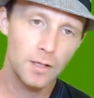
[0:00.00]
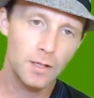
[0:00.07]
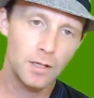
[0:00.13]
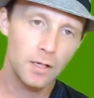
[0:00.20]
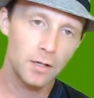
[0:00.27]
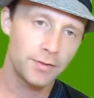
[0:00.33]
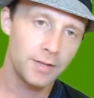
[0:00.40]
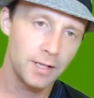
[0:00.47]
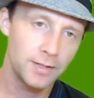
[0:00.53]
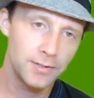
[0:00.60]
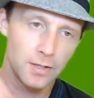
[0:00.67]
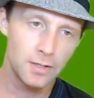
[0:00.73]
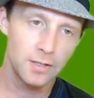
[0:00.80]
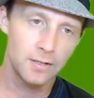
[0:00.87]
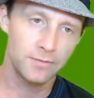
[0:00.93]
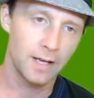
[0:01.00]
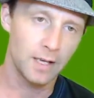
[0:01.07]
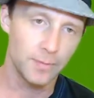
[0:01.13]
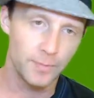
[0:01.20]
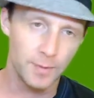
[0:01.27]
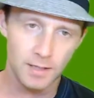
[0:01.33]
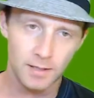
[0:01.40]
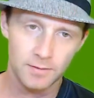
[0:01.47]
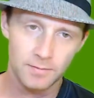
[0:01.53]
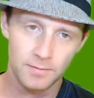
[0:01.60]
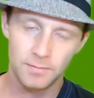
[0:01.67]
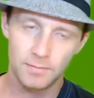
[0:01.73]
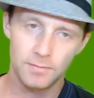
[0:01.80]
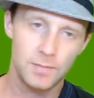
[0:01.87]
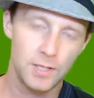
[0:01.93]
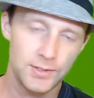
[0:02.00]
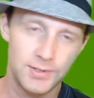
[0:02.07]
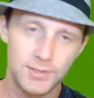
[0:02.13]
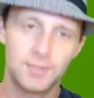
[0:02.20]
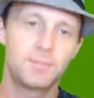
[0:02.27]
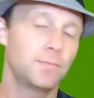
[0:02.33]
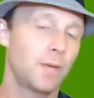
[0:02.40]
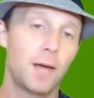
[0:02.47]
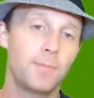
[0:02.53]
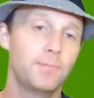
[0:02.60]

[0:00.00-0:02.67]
Uh, you know, things are developing. Just,